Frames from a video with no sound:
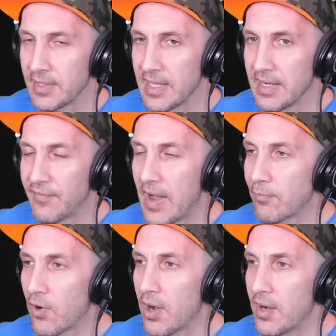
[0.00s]
And if
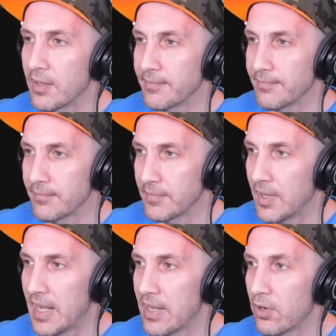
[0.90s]
I'm wrong,
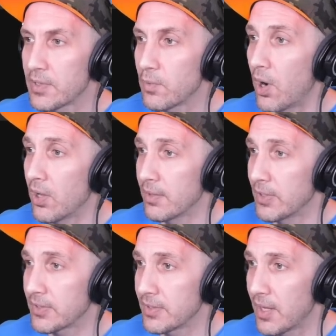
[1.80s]
I owe you all $1
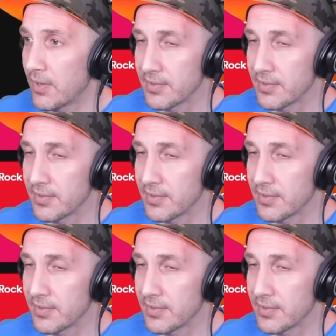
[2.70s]
million.